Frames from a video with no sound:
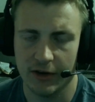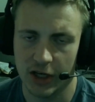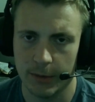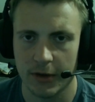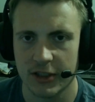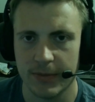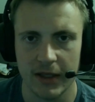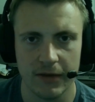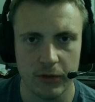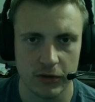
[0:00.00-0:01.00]
you're going to be able to
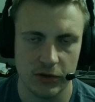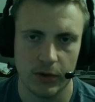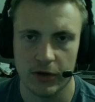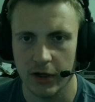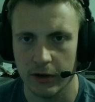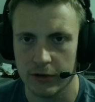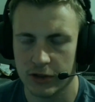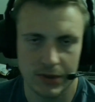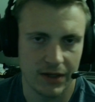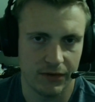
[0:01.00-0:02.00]
spend the full
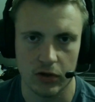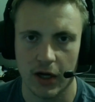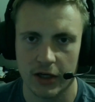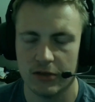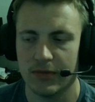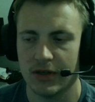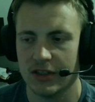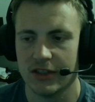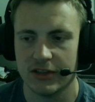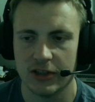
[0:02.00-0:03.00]
$200 or whatever your auction budget is.